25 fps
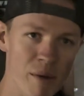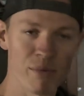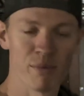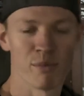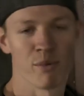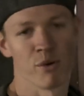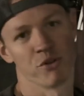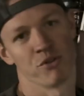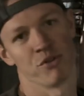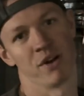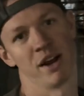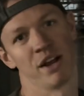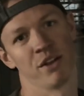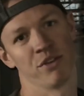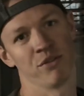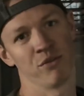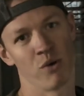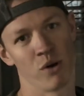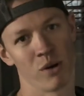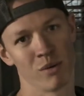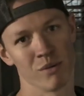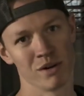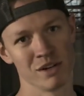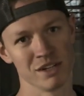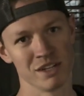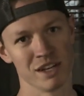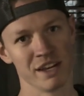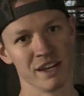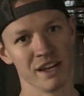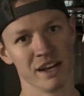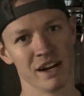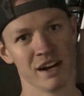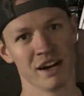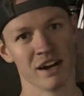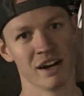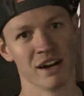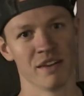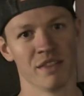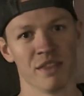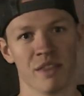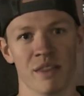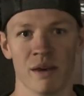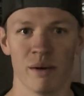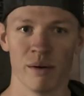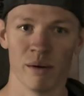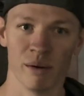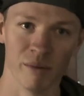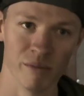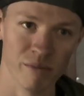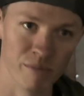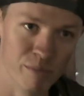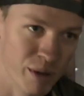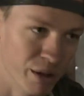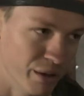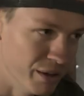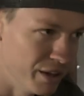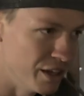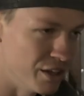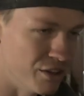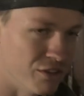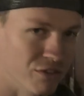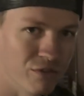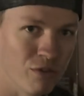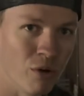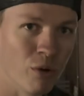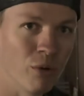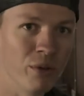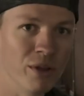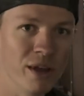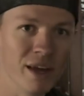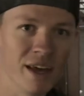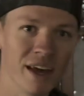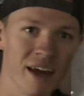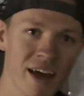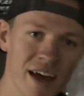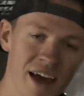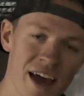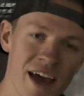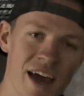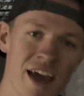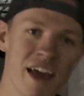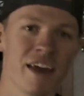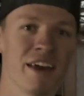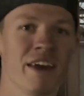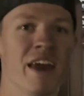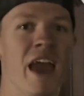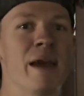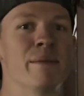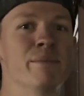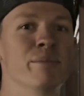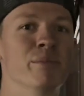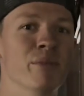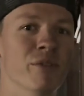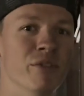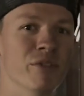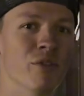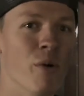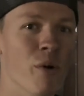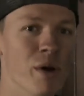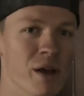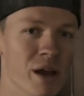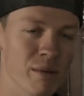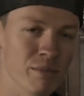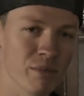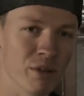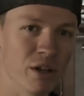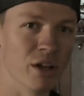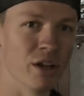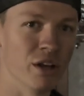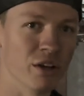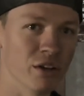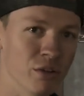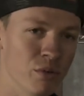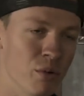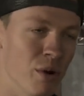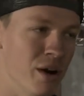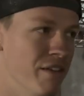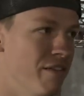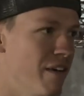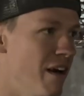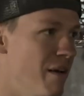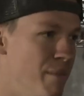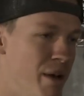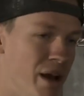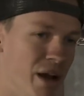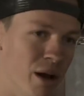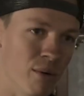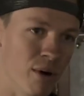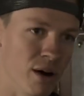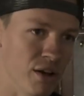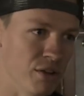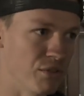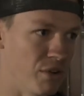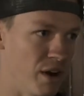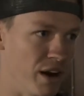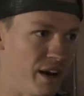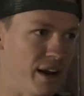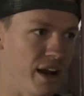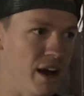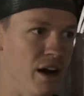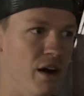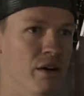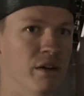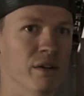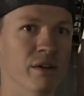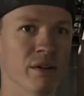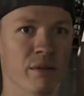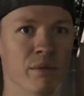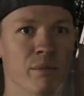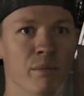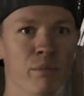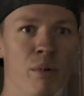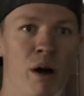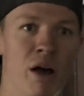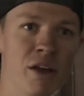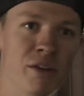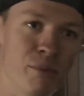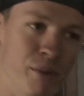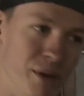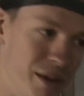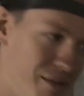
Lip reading: some more transformers in here, the building is fully capable of going up to 25 megawatts right now, possibly